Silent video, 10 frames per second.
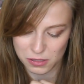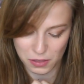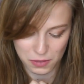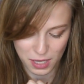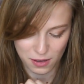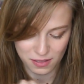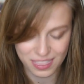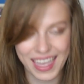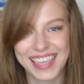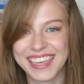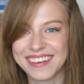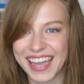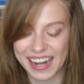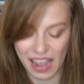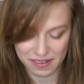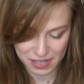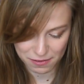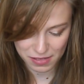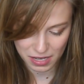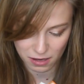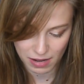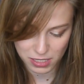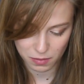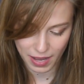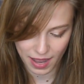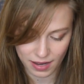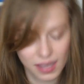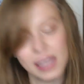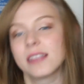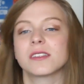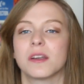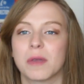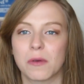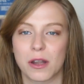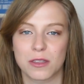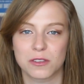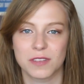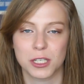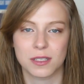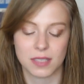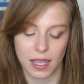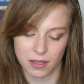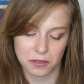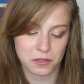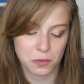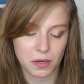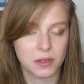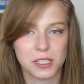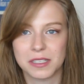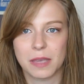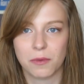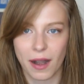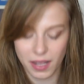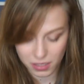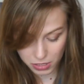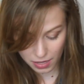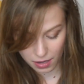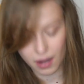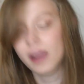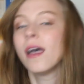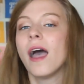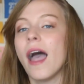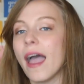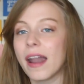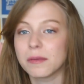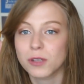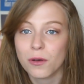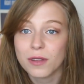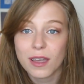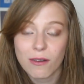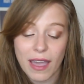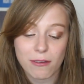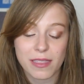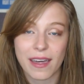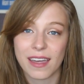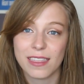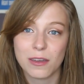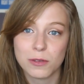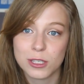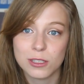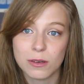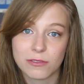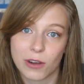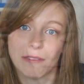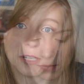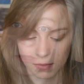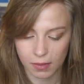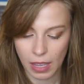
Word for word: They're so cute. Thank you, Hannah. I'm definitely going to write you back. It's going to be one of those vicious cycles where we just keep writing each other, and I'm totally okay with that. I think we should do it forever.